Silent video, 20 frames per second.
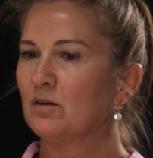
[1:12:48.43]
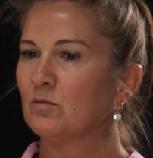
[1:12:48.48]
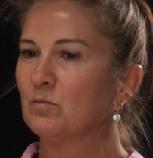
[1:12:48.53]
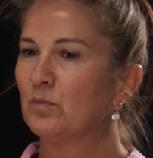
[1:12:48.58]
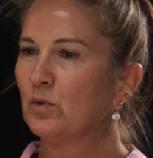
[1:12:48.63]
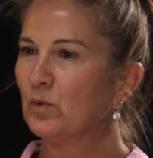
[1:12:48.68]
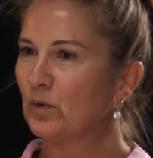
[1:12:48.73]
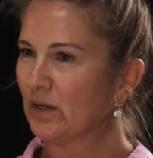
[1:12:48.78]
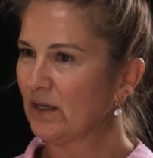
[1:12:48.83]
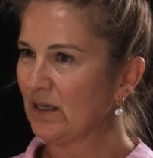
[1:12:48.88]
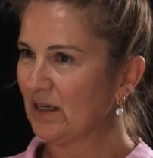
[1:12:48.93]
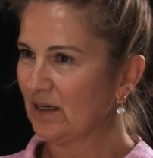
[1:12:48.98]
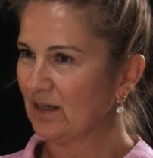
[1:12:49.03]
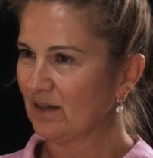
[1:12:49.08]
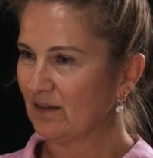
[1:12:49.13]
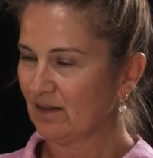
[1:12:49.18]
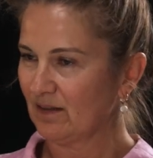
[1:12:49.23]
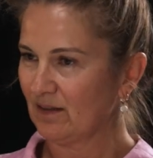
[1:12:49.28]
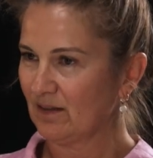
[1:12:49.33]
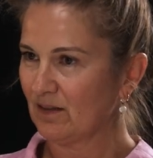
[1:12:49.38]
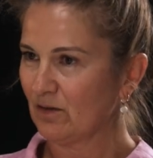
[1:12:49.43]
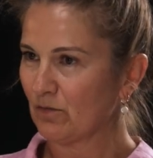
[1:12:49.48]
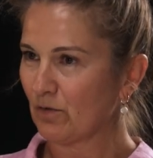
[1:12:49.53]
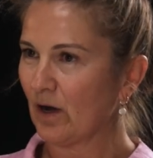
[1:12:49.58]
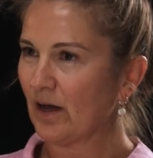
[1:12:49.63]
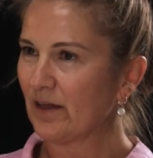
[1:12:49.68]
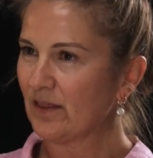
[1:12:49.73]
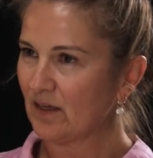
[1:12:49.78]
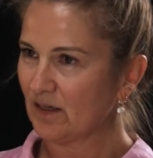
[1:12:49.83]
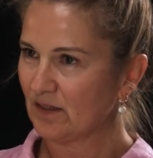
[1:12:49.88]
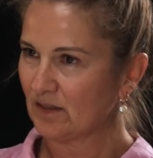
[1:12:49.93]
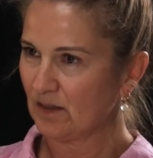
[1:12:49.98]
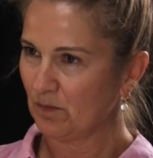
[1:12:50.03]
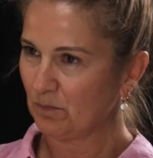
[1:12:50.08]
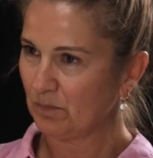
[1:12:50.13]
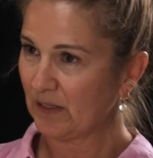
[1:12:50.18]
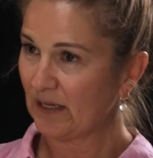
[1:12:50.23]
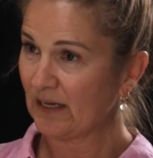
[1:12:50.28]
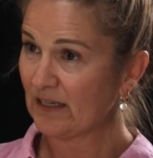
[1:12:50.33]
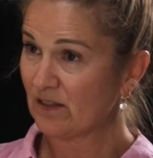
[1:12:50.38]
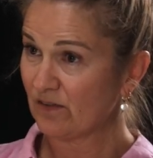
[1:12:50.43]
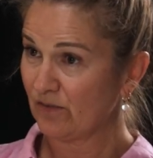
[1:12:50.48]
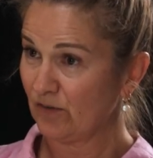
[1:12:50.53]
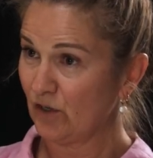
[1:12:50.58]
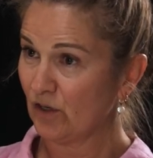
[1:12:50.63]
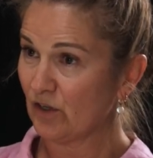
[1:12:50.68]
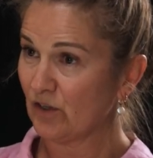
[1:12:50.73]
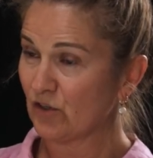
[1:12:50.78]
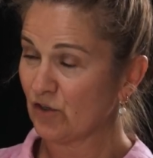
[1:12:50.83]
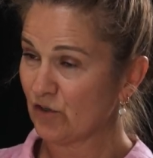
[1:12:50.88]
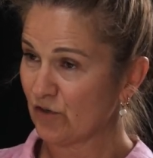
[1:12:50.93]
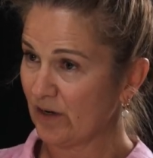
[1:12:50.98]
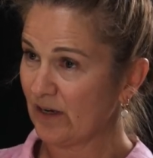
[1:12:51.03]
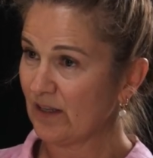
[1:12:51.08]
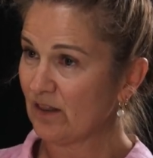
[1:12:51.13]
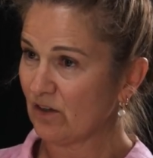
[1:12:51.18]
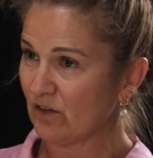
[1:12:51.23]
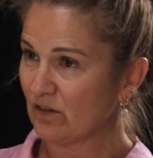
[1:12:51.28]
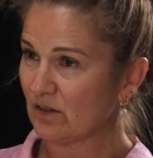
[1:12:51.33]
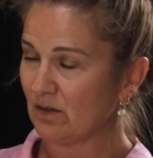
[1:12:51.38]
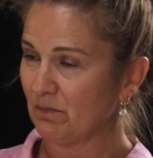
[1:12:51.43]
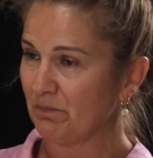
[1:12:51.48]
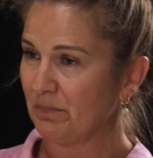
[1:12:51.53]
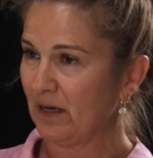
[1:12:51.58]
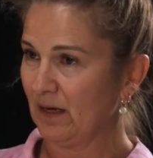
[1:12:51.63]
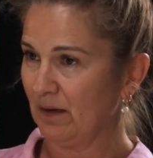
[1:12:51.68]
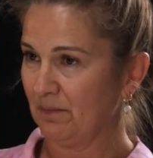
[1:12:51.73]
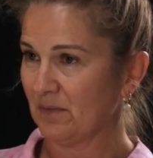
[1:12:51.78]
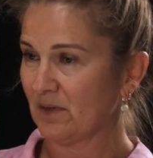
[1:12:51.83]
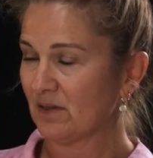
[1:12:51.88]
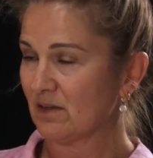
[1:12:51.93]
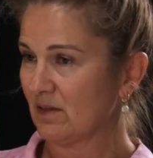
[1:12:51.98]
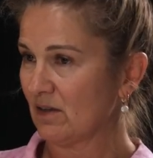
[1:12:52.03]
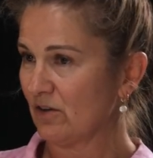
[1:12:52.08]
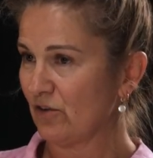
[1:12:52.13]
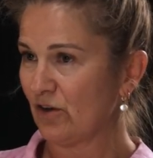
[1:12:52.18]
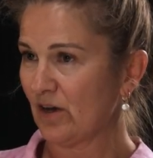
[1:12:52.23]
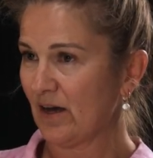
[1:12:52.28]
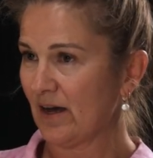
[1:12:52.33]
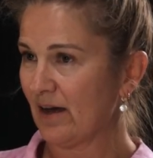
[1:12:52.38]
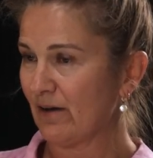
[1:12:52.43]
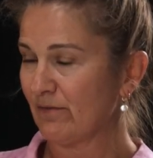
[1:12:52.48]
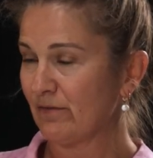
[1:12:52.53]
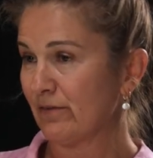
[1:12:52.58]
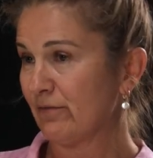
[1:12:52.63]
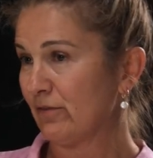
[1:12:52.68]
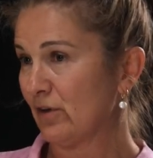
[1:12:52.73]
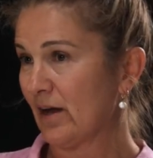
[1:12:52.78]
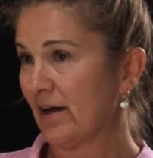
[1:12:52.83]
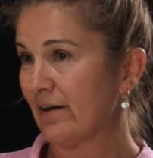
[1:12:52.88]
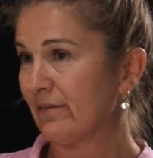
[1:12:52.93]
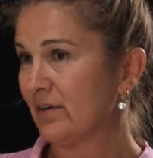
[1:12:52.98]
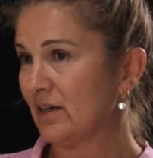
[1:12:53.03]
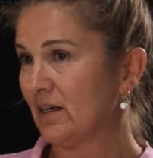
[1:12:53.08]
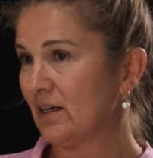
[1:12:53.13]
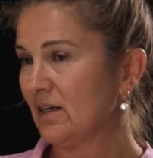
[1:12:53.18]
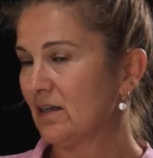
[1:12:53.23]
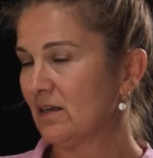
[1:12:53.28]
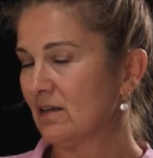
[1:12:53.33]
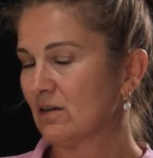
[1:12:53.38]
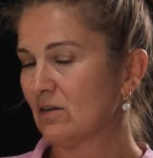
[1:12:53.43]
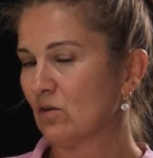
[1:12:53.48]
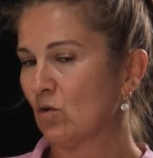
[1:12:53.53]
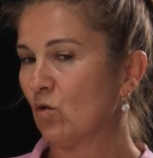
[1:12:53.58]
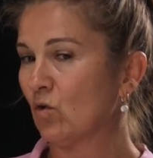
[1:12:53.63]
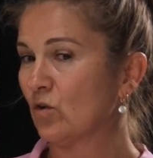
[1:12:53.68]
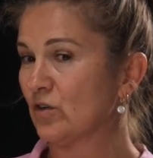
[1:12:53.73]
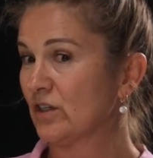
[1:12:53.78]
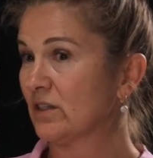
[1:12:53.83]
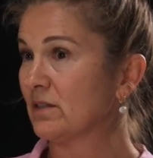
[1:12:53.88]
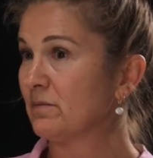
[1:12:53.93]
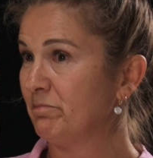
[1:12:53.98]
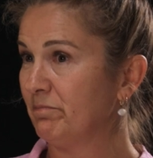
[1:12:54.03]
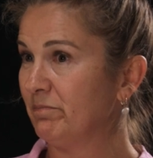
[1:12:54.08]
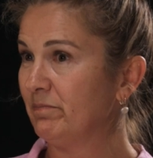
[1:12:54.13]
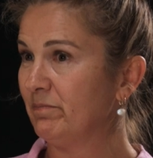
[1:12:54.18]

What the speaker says: putting the right things in place for you to treat those impairments that you have, if you have any, or just